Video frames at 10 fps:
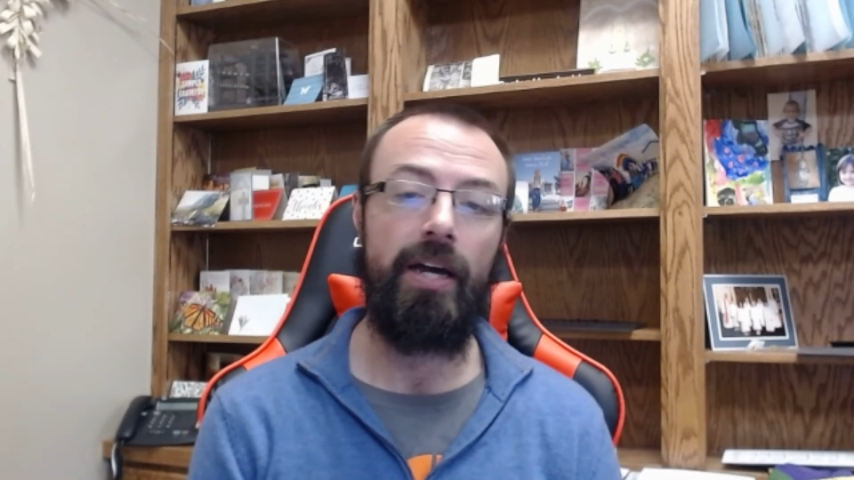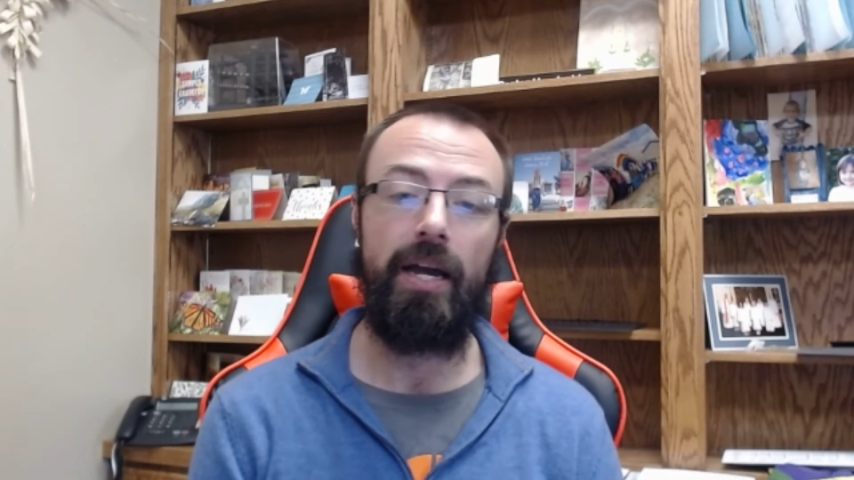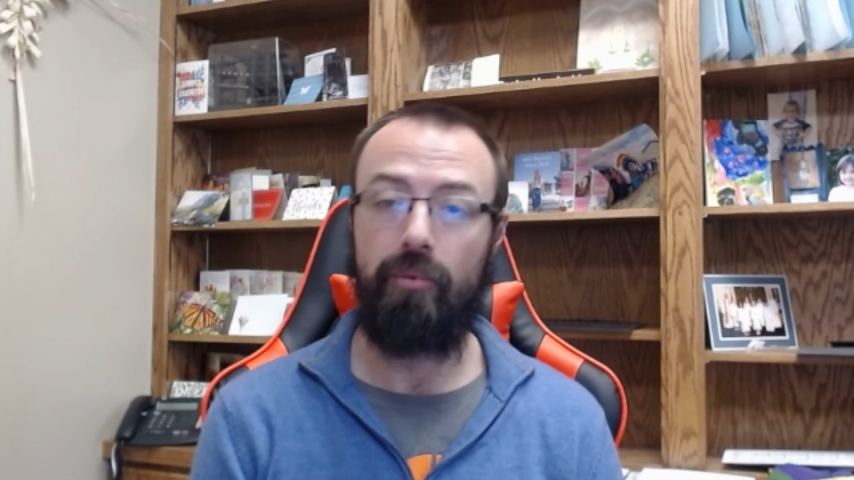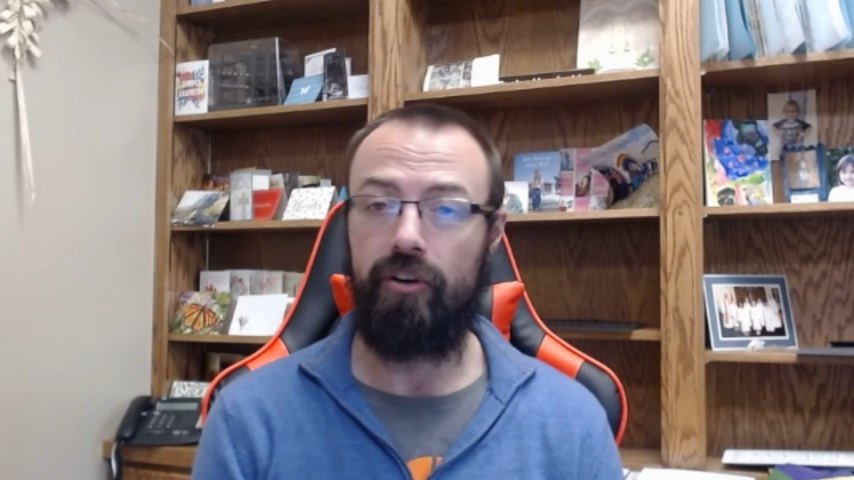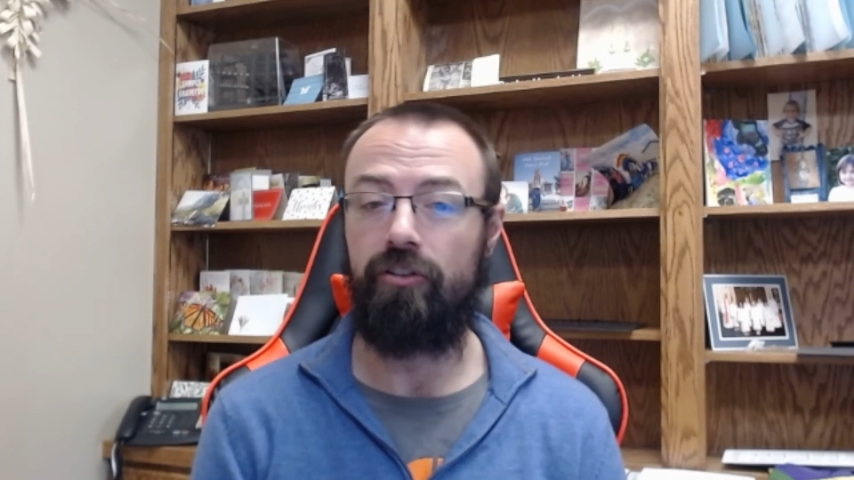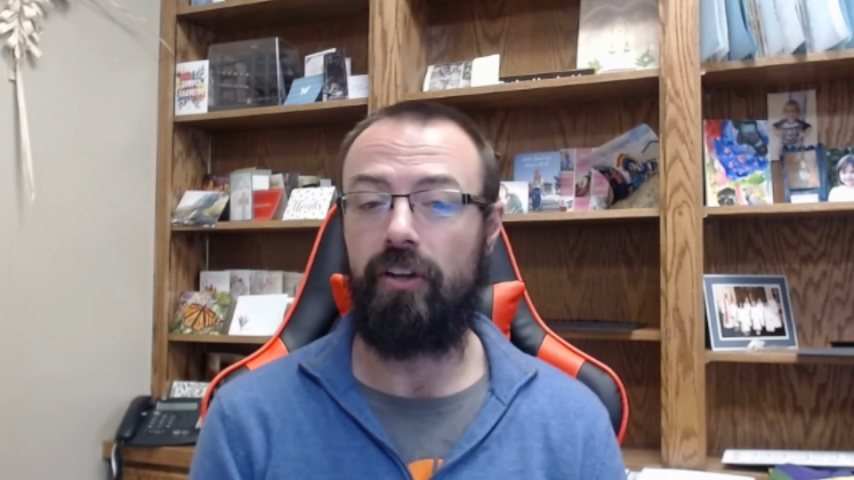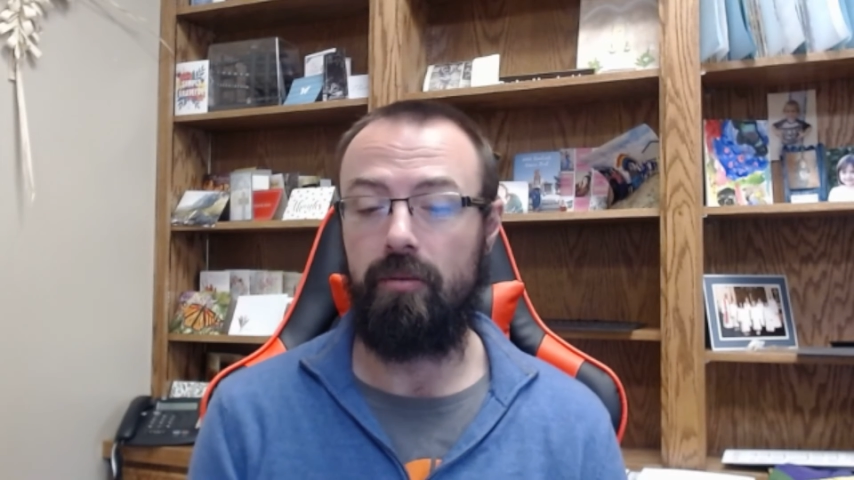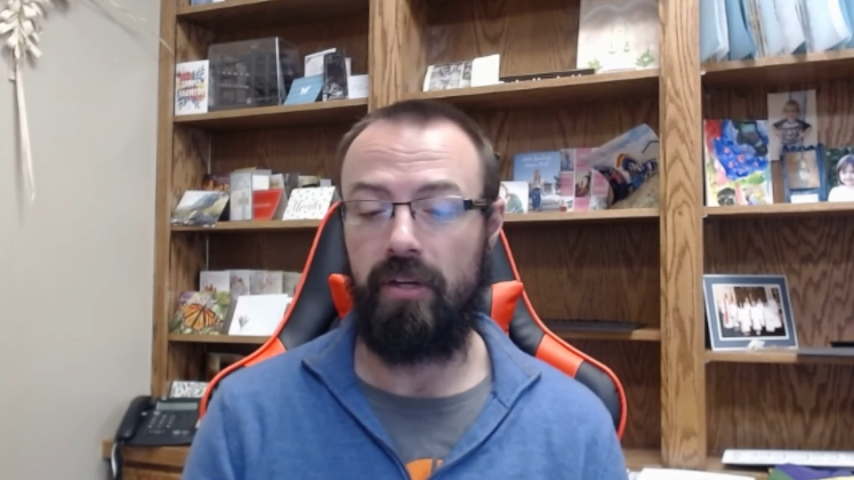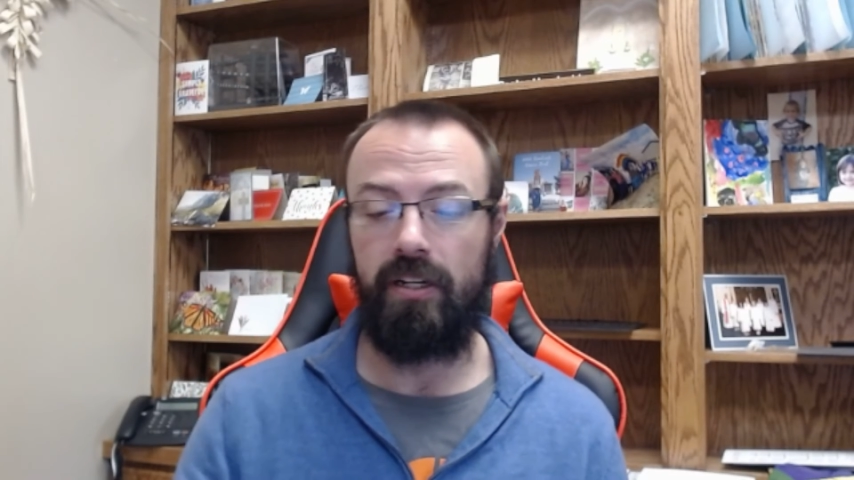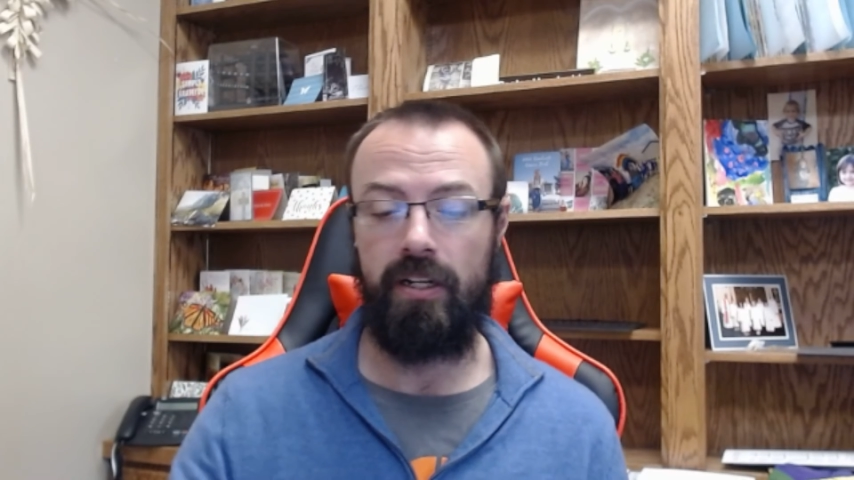I appreciate you
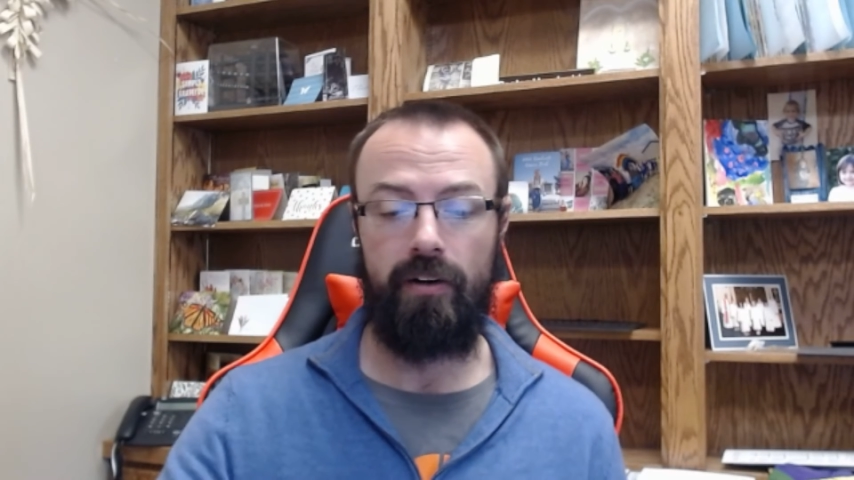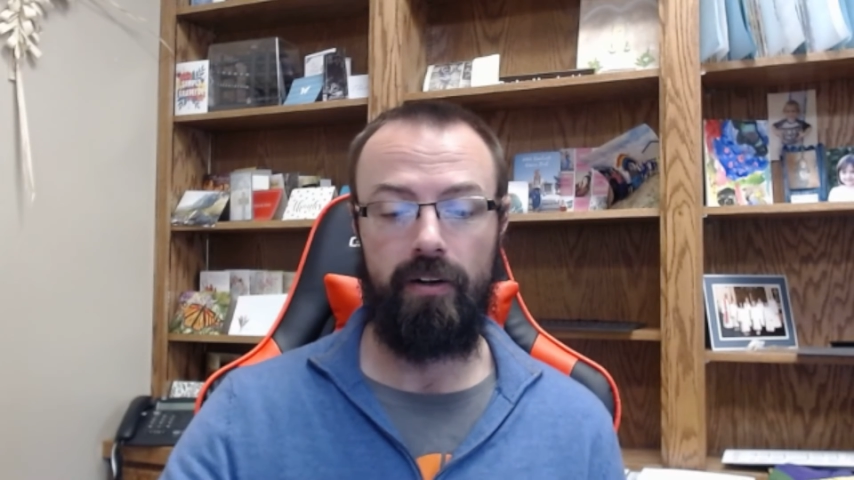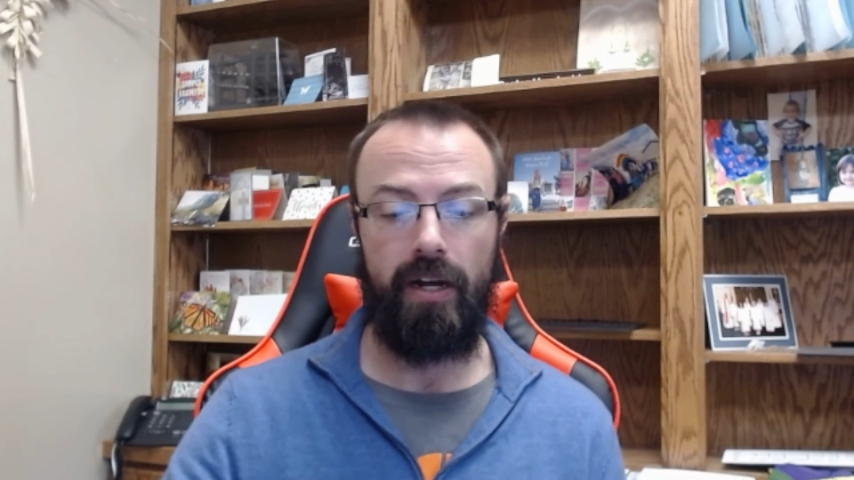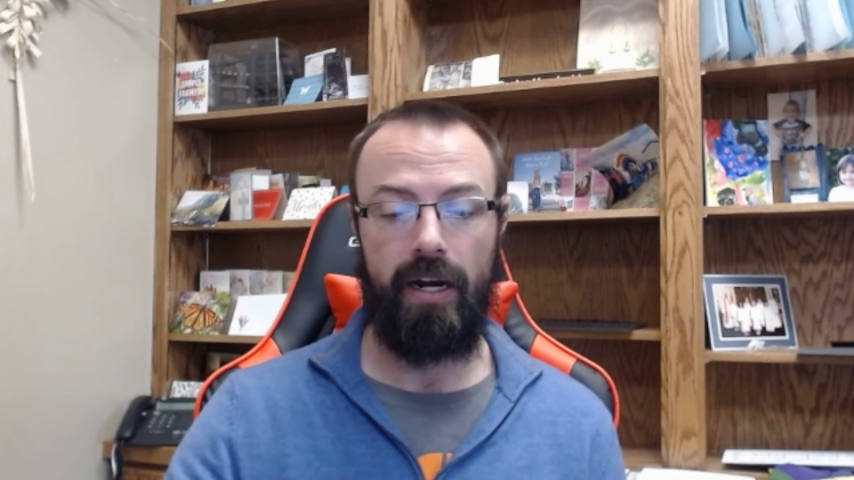being here,